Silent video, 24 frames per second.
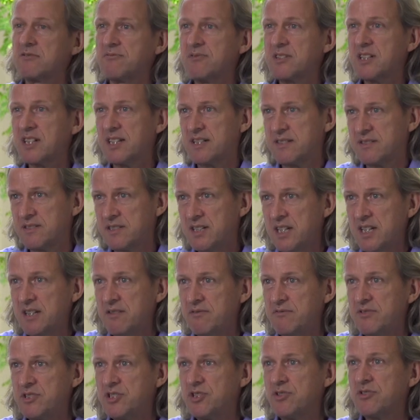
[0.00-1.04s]
we can
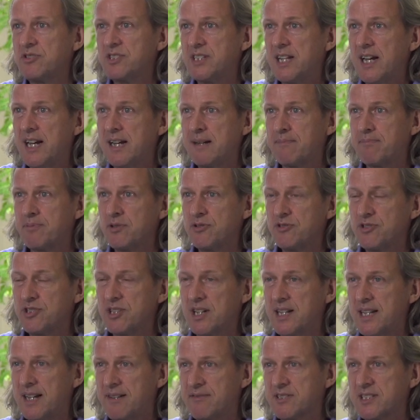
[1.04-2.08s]
reduce the air
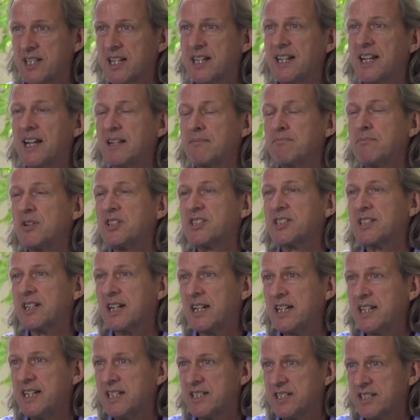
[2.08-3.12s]
pollution levels and get much
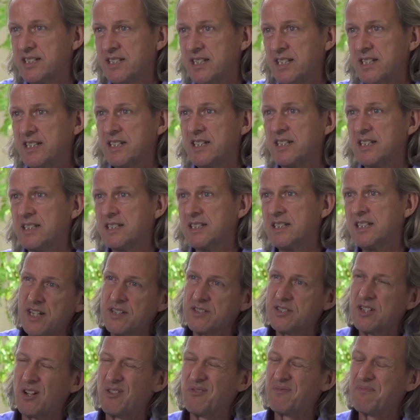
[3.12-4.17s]
cleaner cities.
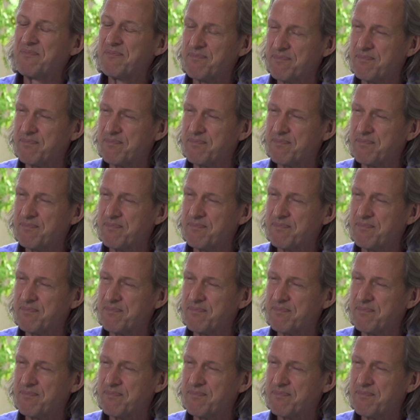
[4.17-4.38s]
So